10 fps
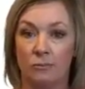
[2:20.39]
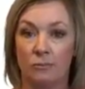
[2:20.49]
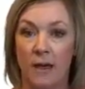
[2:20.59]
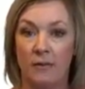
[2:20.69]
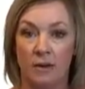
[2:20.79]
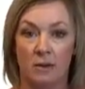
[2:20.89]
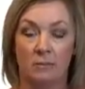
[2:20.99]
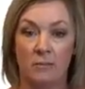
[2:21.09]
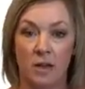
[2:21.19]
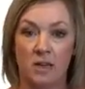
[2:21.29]
having a
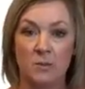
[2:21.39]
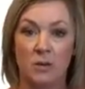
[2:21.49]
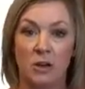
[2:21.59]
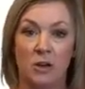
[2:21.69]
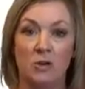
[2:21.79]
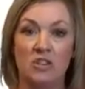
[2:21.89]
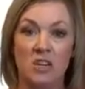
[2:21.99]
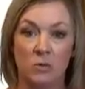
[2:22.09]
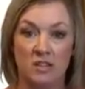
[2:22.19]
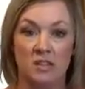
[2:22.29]
husband coach, he
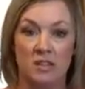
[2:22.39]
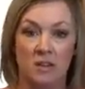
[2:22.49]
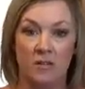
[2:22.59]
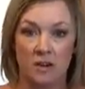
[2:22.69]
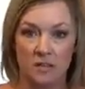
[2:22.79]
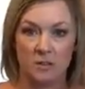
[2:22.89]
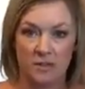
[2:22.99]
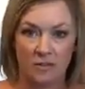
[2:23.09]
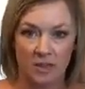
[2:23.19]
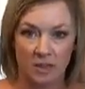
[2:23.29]
wants to see very
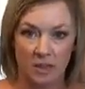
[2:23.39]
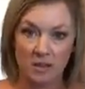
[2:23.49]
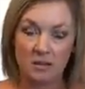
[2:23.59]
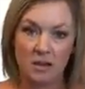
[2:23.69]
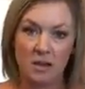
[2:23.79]
specific things.